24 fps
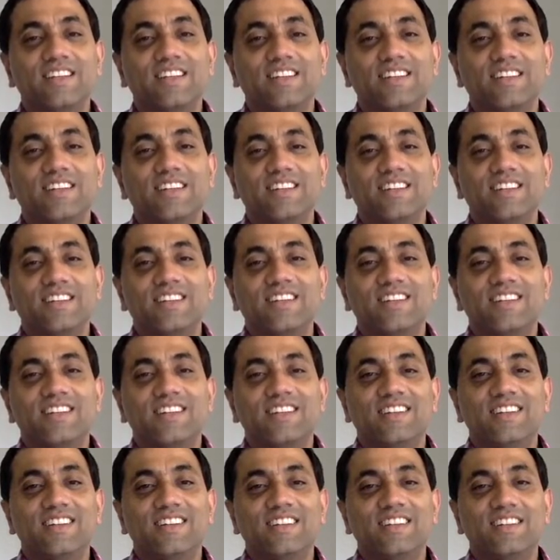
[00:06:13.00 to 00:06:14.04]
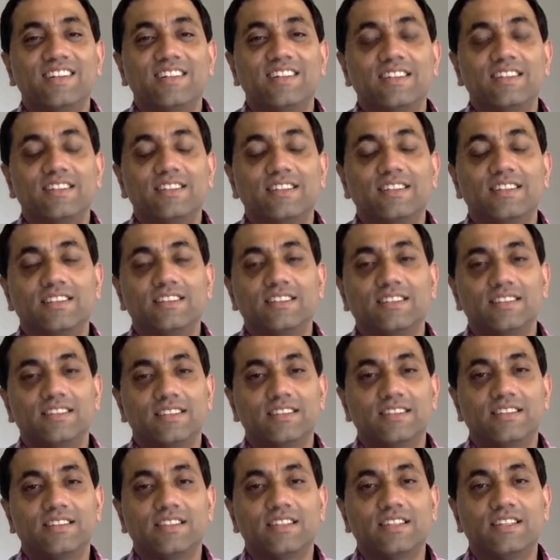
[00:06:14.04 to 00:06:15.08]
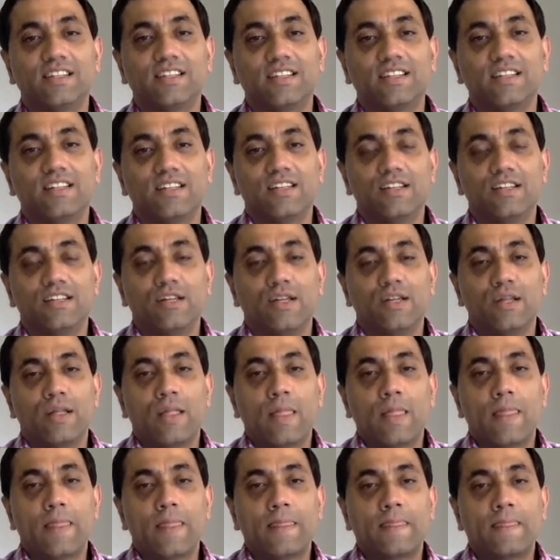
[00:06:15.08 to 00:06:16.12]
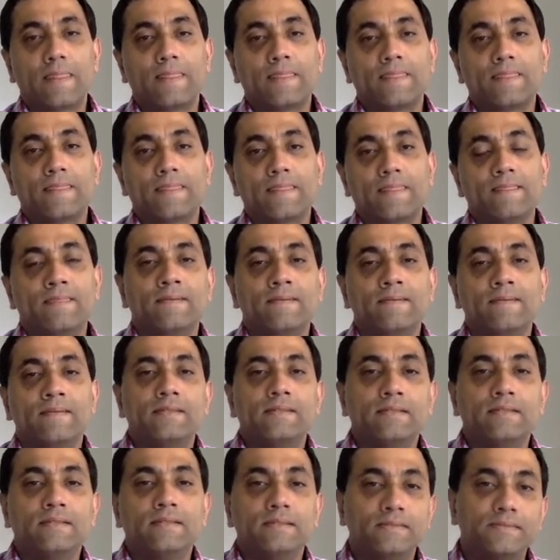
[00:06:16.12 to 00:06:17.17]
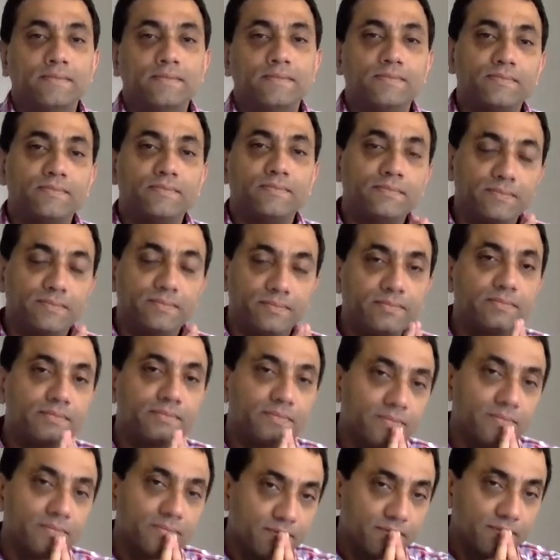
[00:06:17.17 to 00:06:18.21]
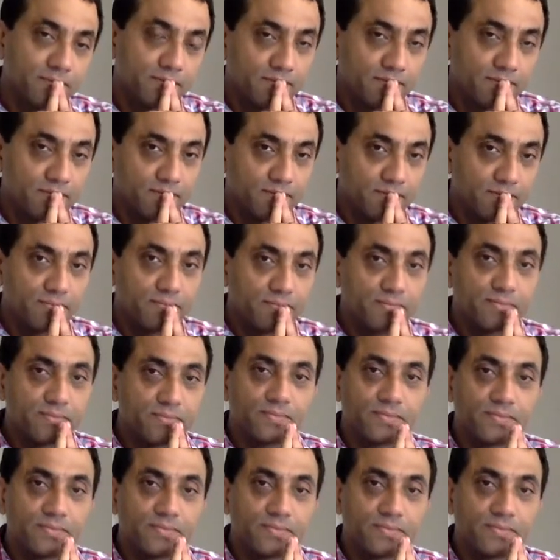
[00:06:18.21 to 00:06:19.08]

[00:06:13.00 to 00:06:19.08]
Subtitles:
This person isn't speaking.